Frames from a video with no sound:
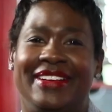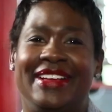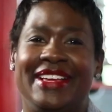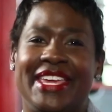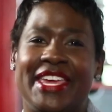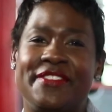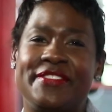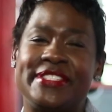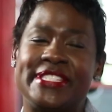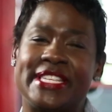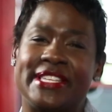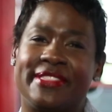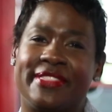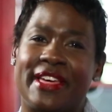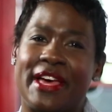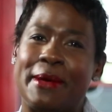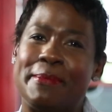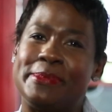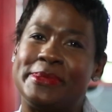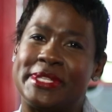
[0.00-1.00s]
Give us a
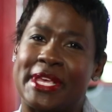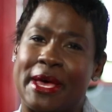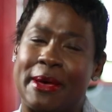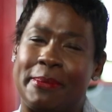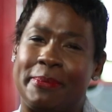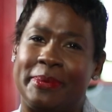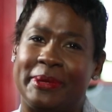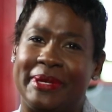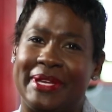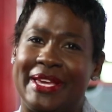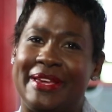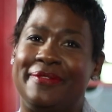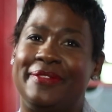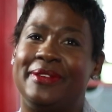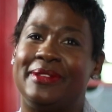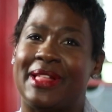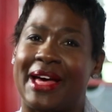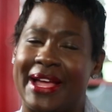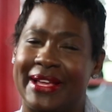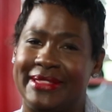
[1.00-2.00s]
thumbs up if you
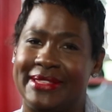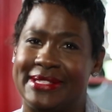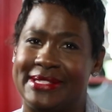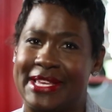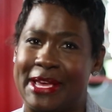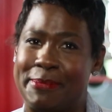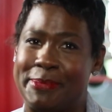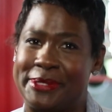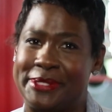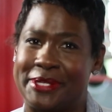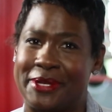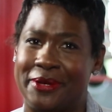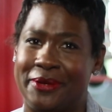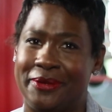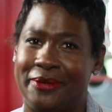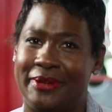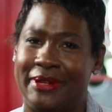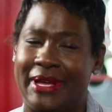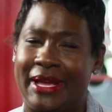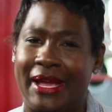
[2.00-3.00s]
like this
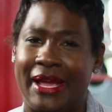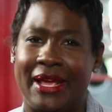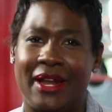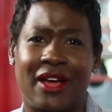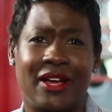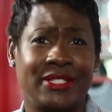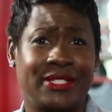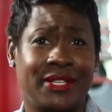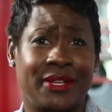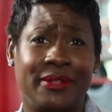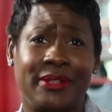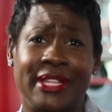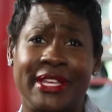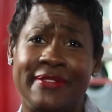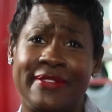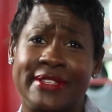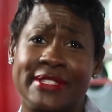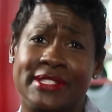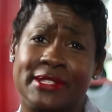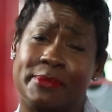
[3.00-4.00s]
episode. And also leave
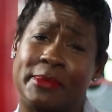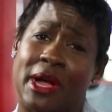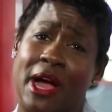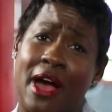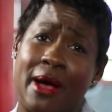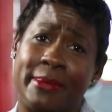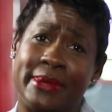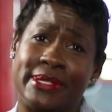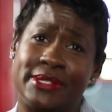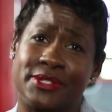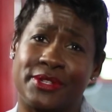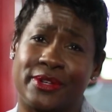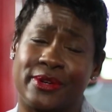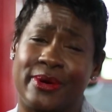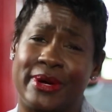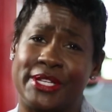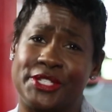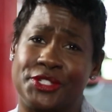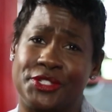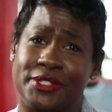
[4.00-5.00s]
us some comments or
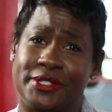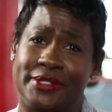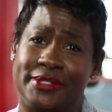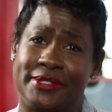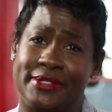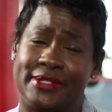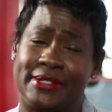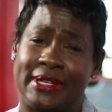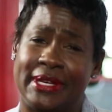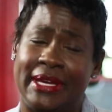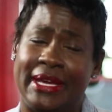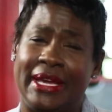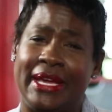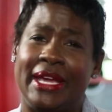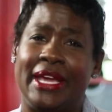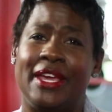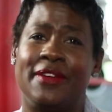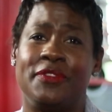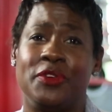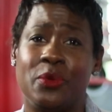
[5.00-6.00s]
questions.
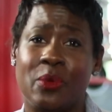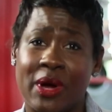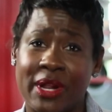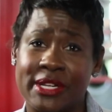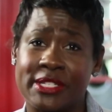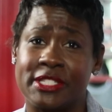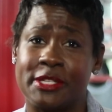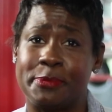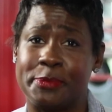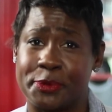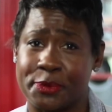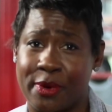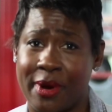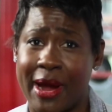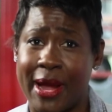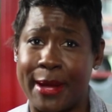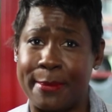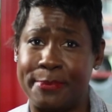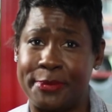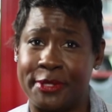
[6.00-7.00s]
If you want to
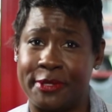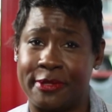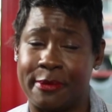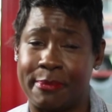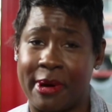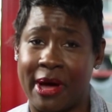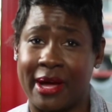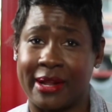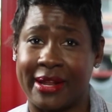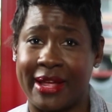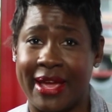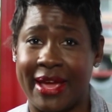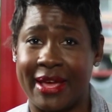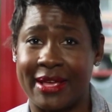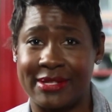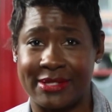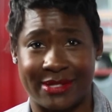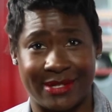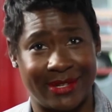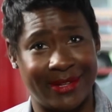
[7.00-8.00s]
subscribe to the
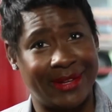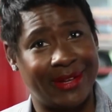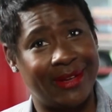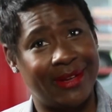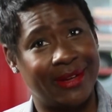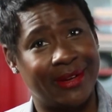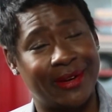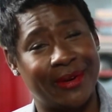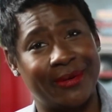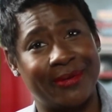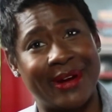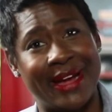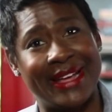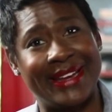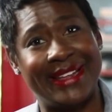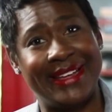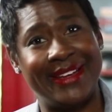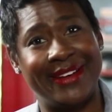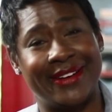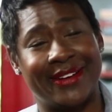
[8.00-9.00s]
podcast, go right
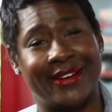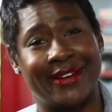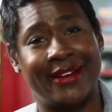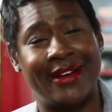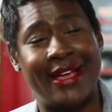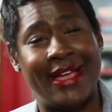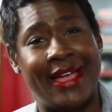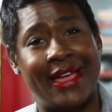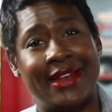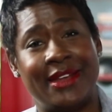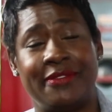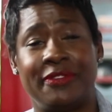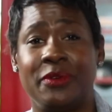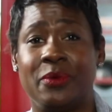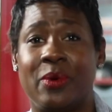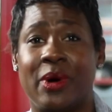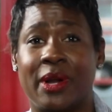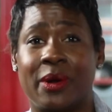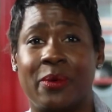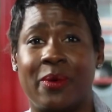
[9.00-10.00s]
here. And if you
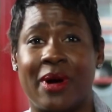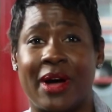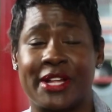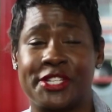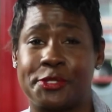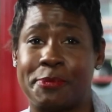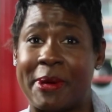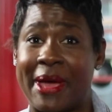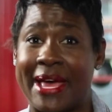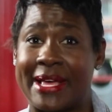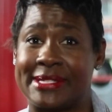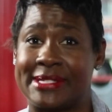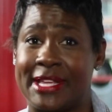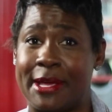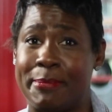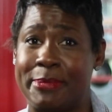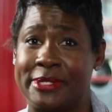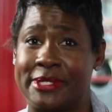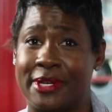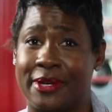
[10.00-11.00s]
want to watch past
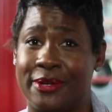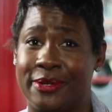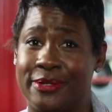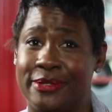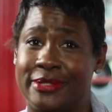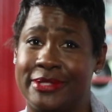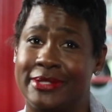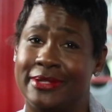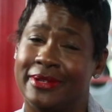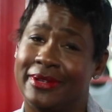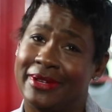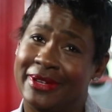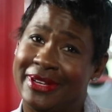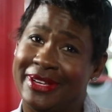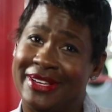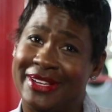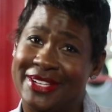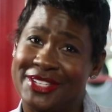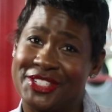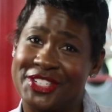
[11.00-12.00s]
episodes,
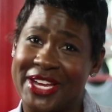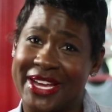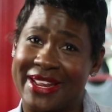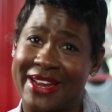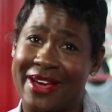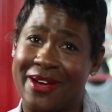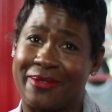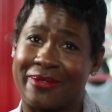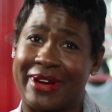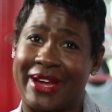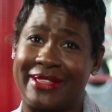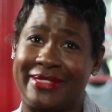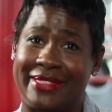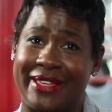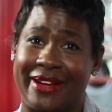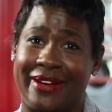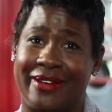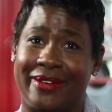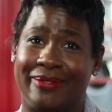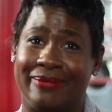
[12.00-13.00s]
check it out right
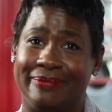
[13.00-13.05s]
there.